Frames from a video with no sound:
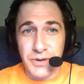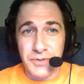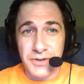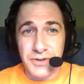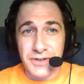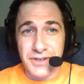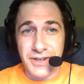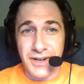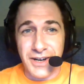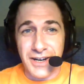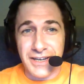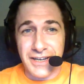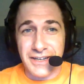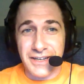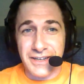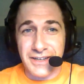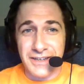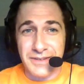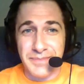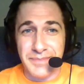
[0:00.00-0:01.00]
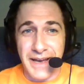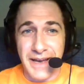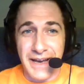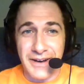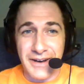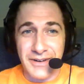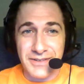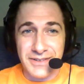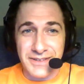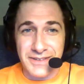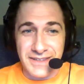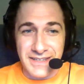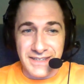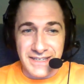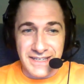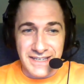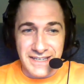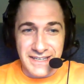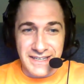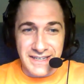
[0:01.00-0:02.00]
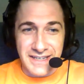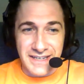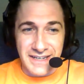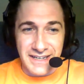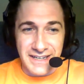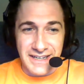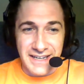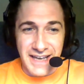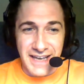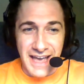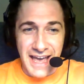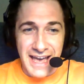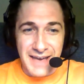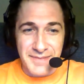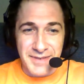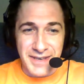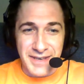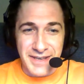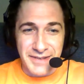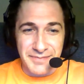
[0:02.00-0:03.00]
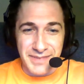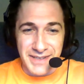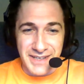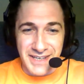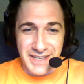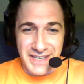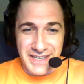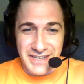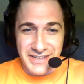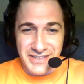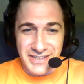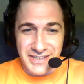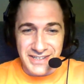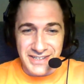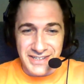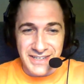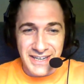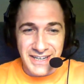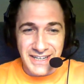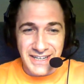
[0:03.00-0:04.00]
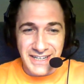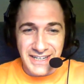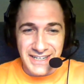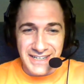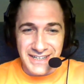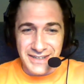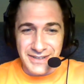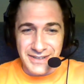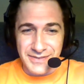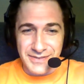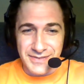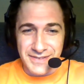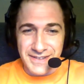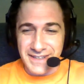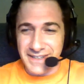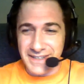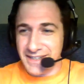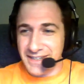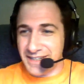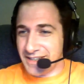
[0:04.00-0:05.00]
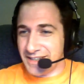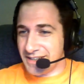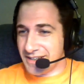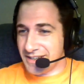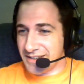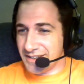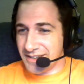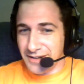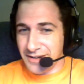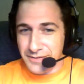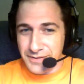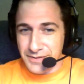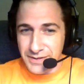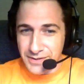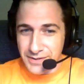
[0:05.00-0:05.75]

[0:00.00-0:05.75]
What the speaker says: We were talking about the Abby implication of her